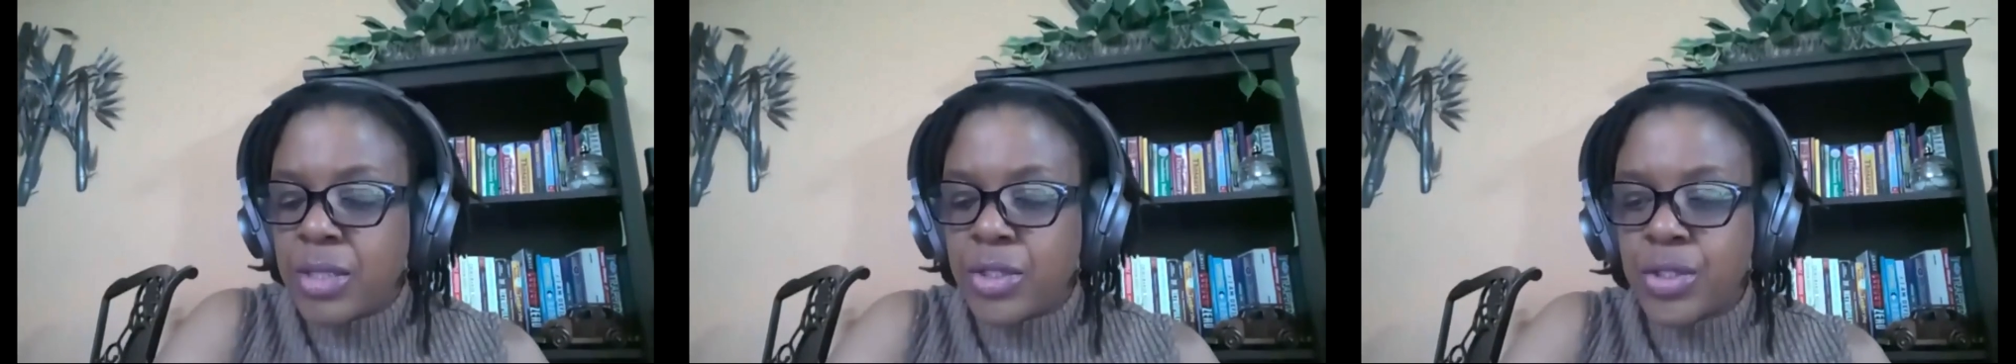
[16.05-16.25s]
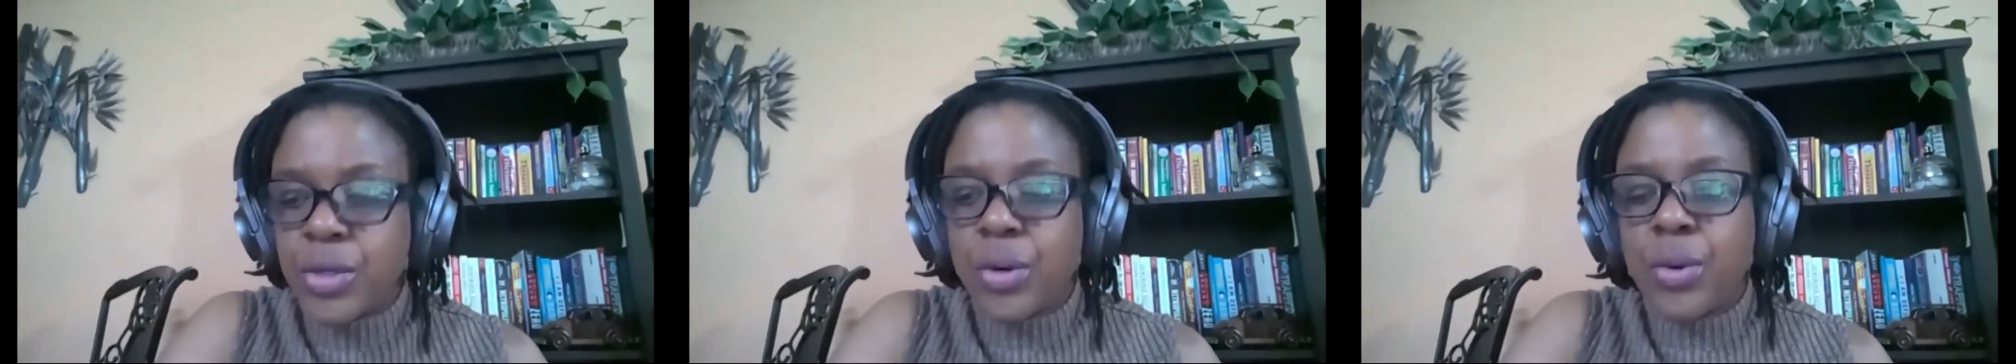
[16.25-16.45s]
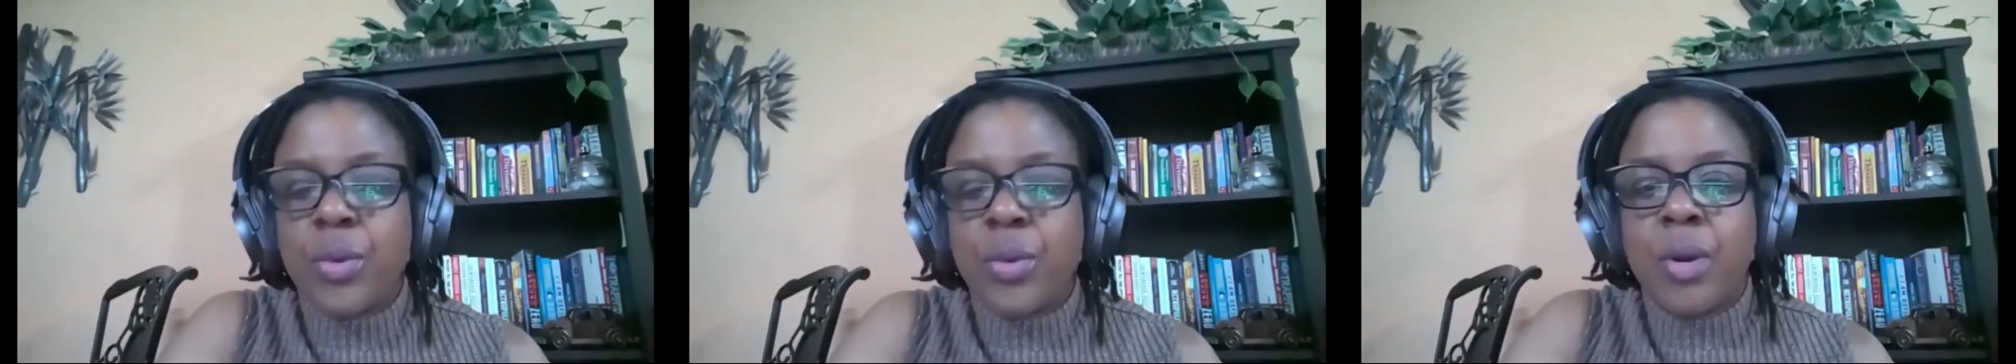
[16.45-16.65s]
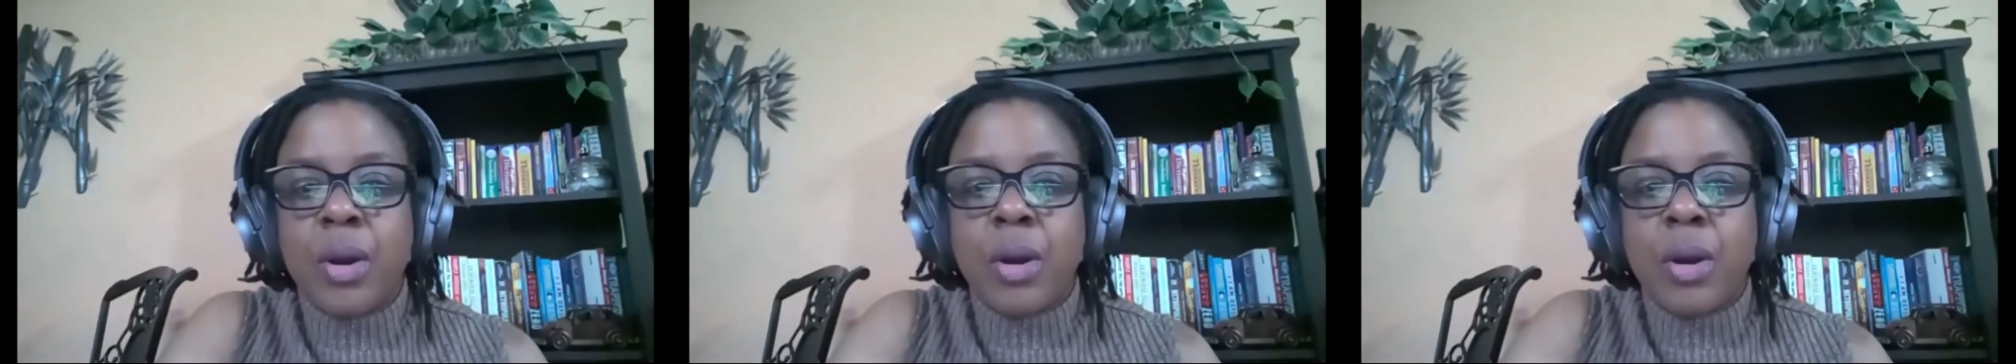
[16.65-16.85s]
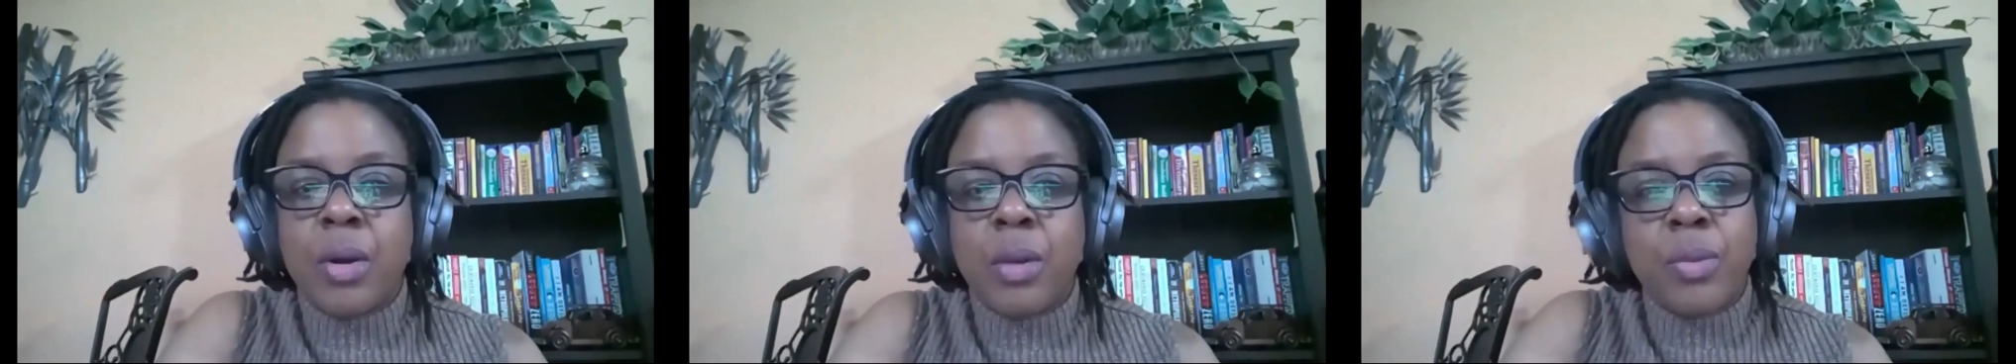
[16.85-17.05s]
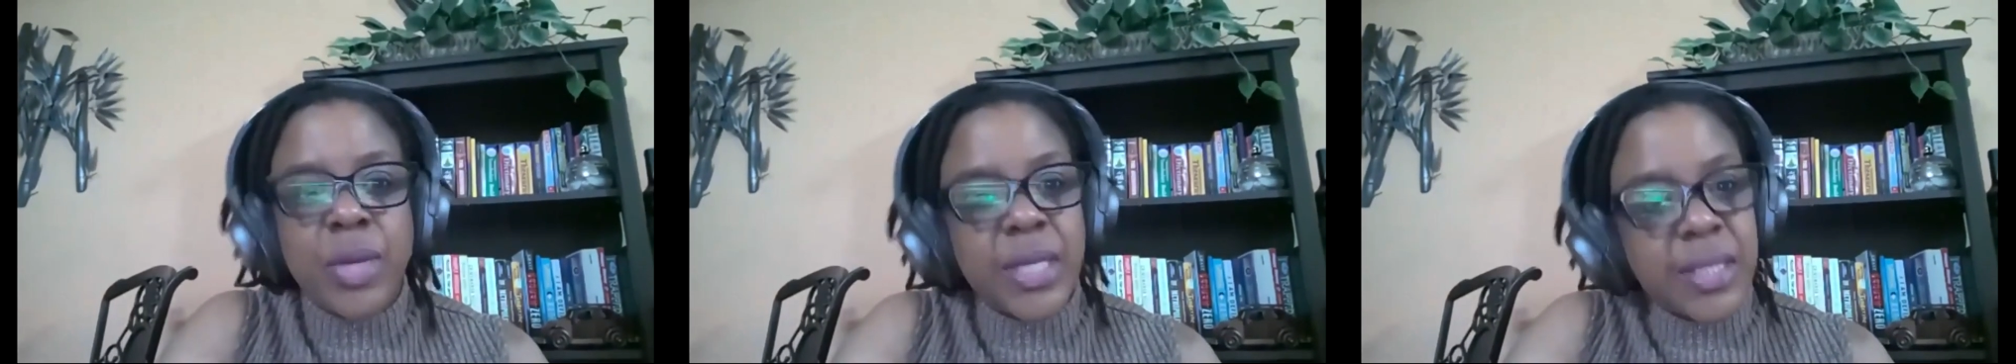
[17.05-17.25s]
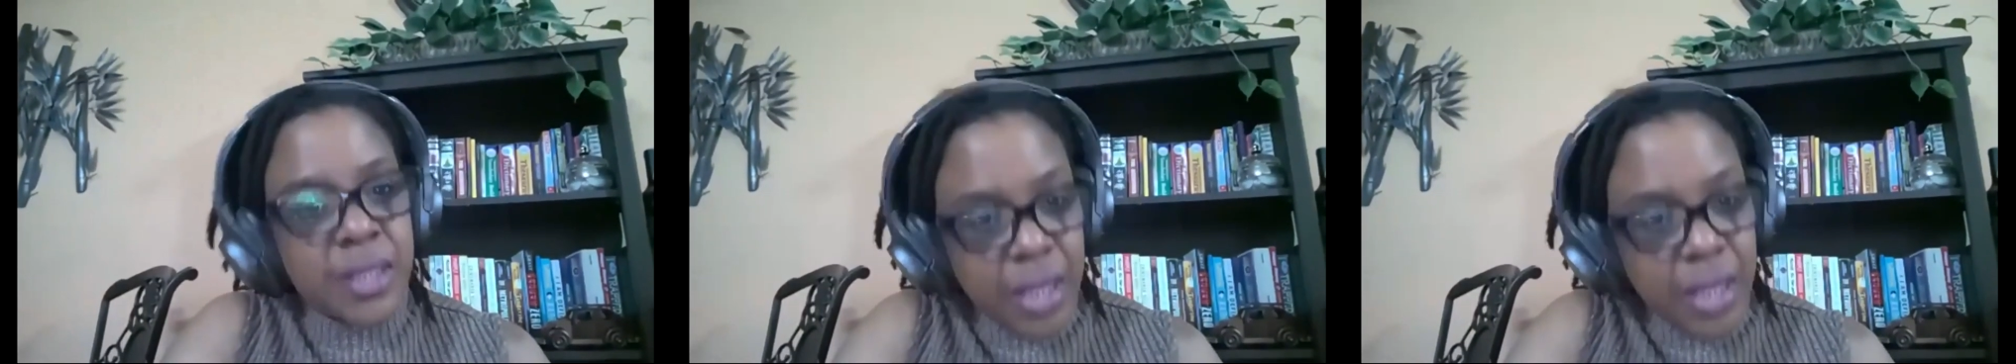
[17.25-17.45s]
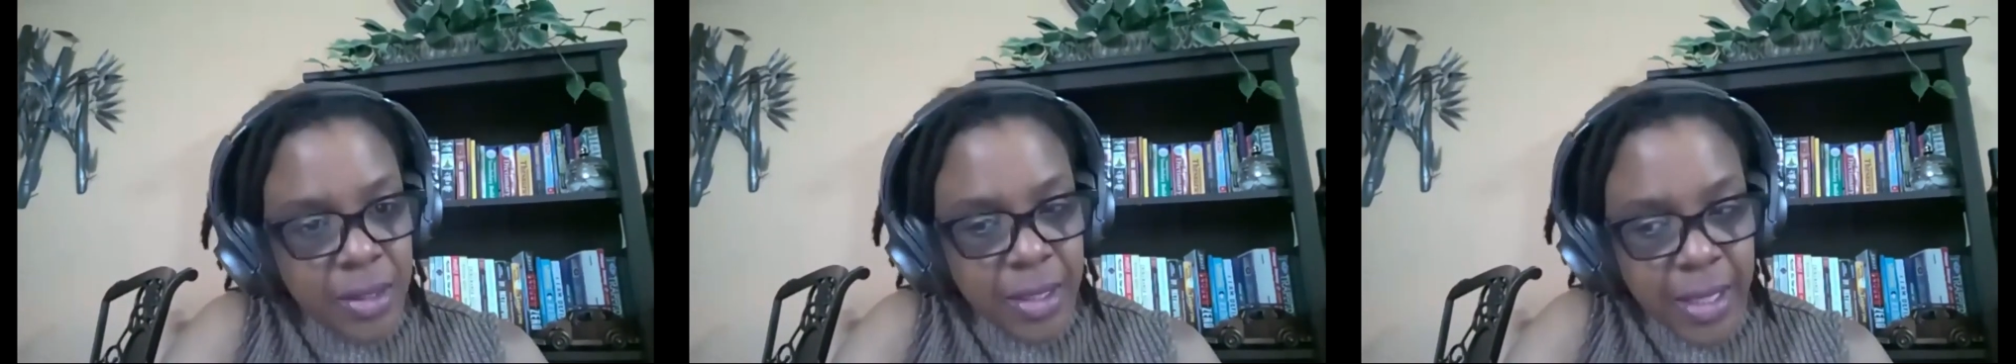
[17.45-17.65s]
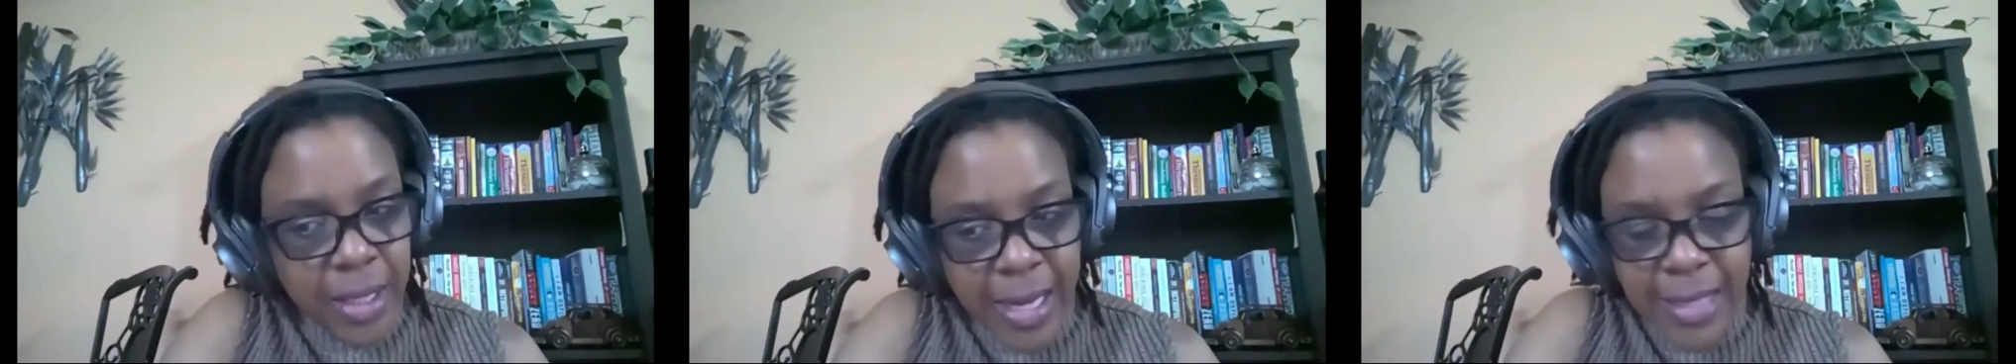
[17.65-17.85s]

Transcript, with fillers: So we started the